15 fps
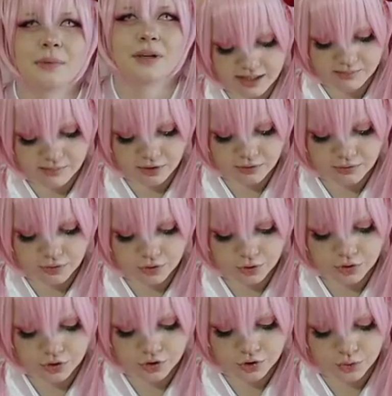Raspberry
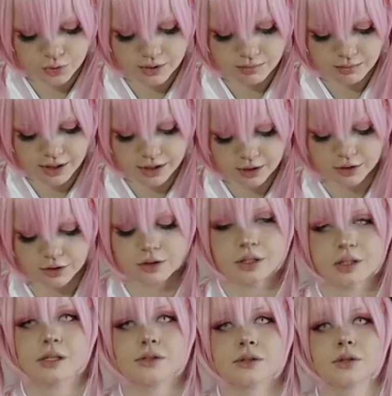filled shortbread
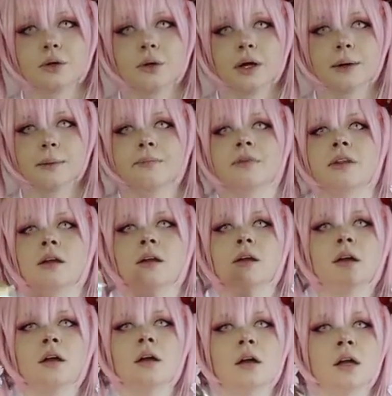cookies, okay?
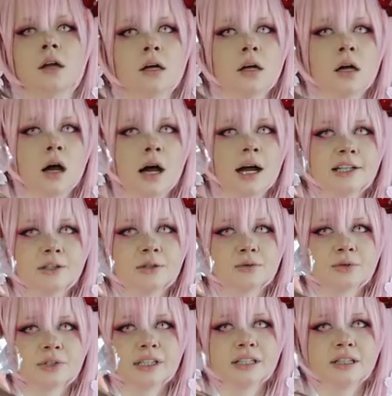I
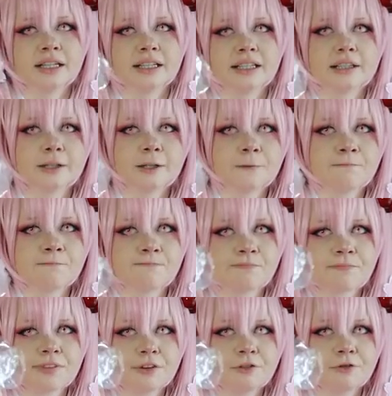don't really like
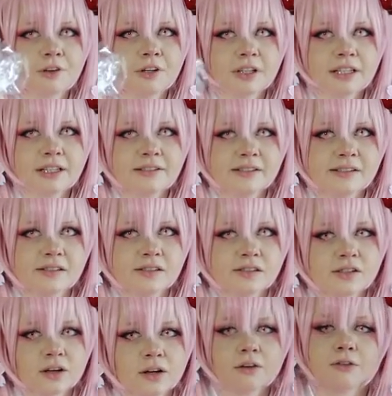fillings and
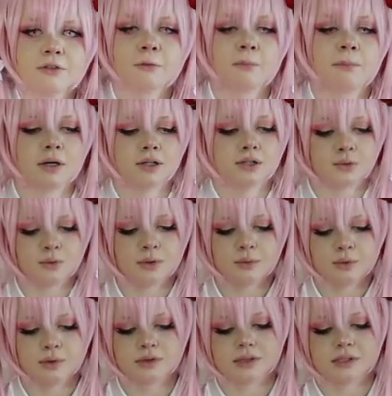stuff, but we
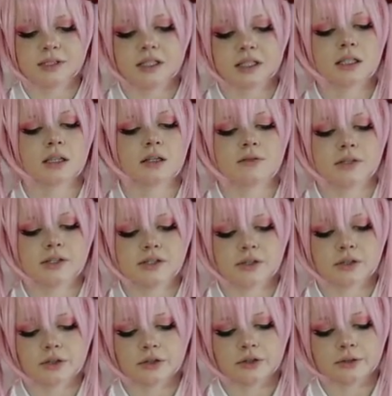will see if these
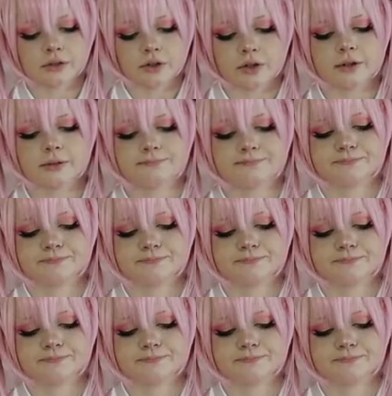are good or not.